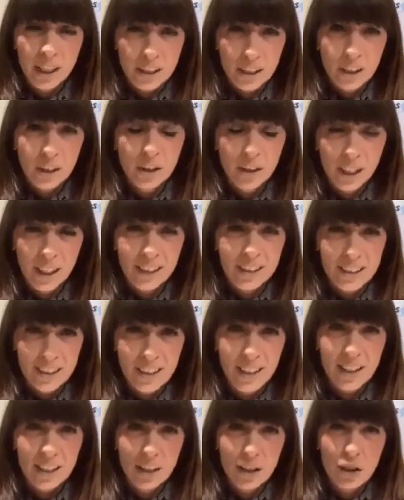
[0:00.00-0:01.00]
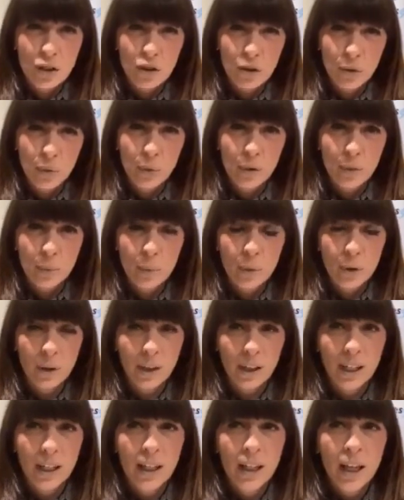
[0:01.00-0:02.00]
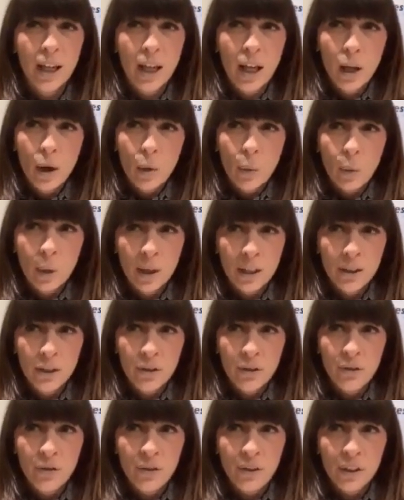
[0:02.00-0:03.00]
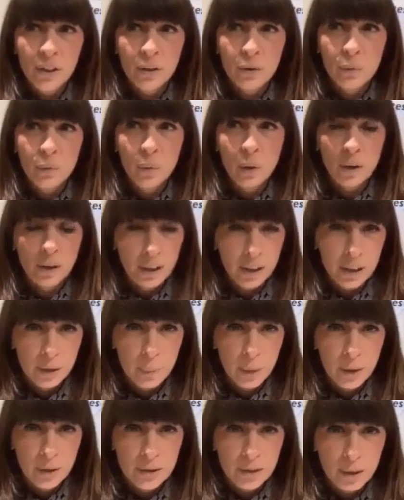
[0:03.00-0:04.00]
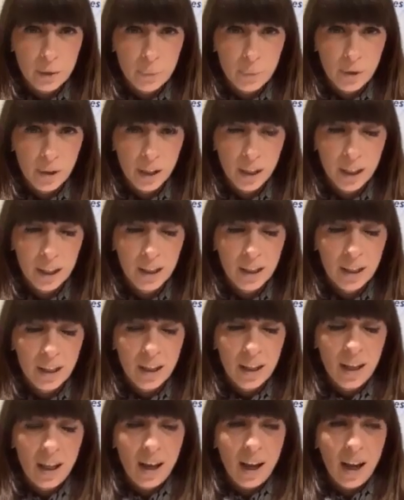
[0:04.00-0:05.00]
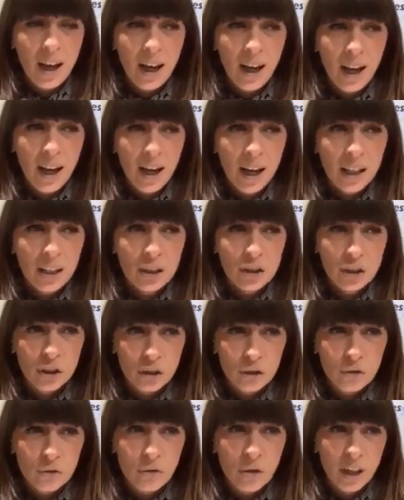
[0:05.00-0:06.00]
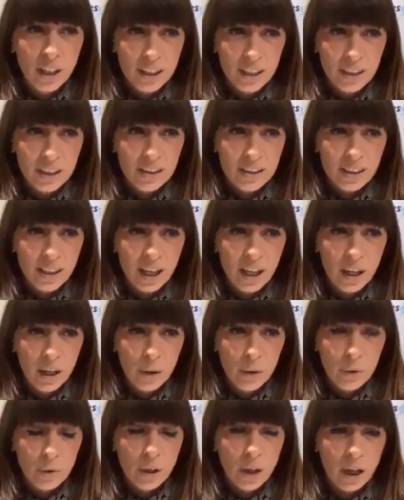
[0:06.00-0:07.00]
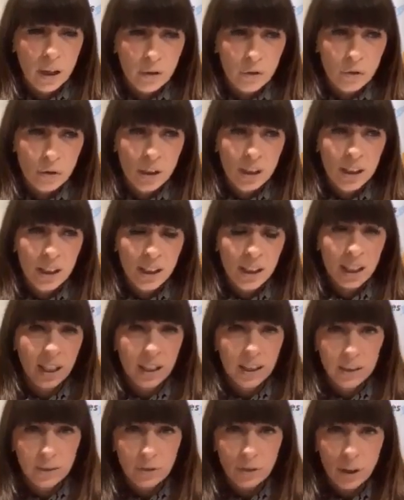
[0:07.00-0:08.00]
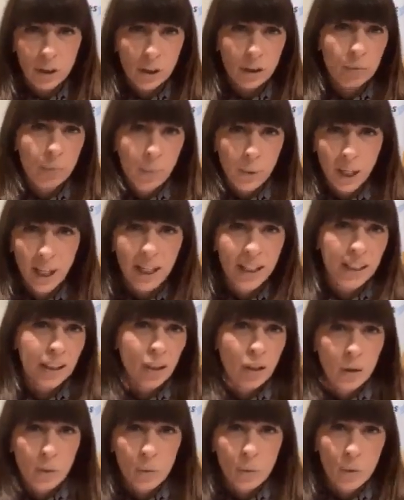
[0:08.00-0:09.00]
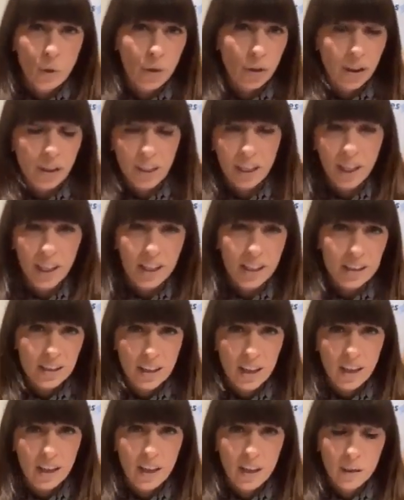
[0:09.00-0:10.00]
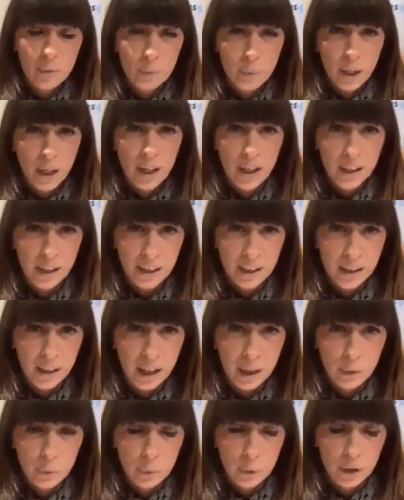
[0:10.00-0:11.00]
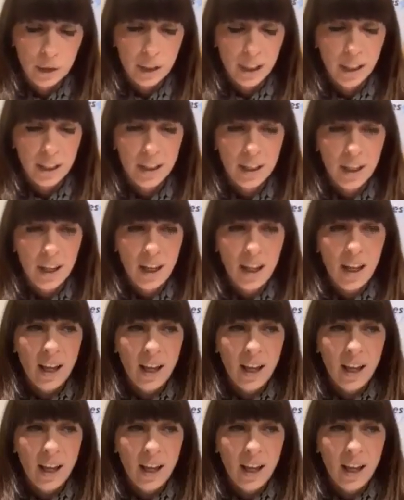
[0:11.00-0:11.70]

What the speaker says: It's a good exercise to do with worry. When you feel worried about something, just write it down and really kind of unpick what the things are behind that worry.